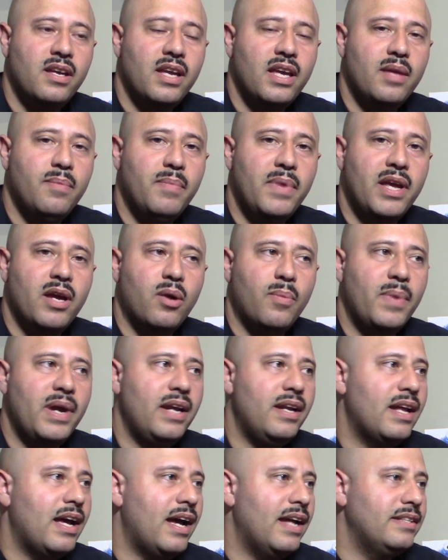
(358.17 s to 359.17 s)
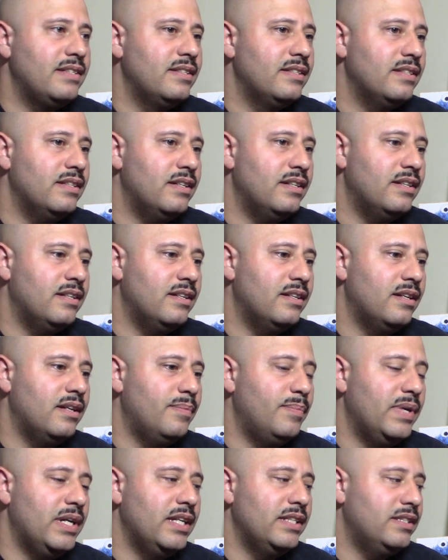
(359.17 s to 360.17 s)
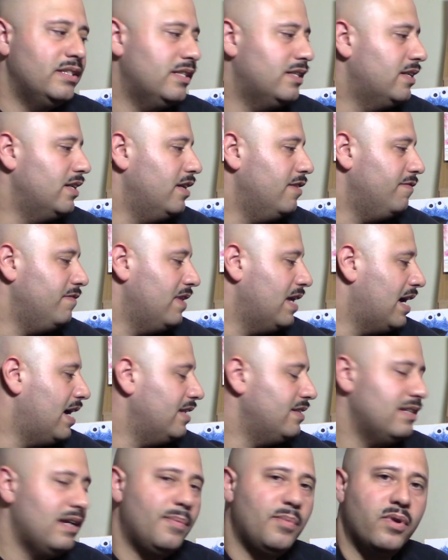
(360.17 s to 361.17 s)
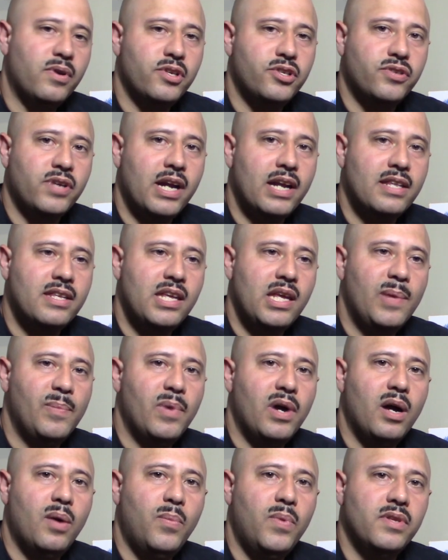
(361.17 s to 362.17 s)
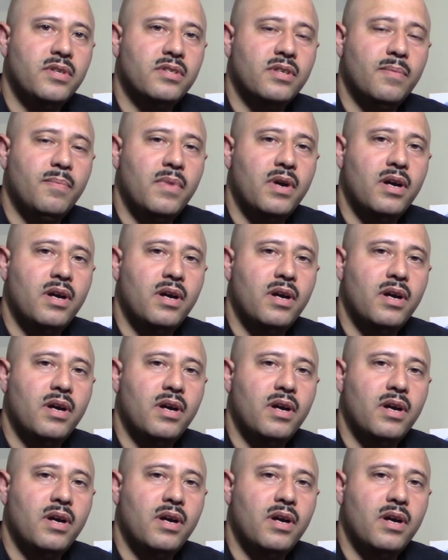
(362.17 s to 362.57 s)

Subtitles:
it may or may not. But if not, I'm going to try to team up with some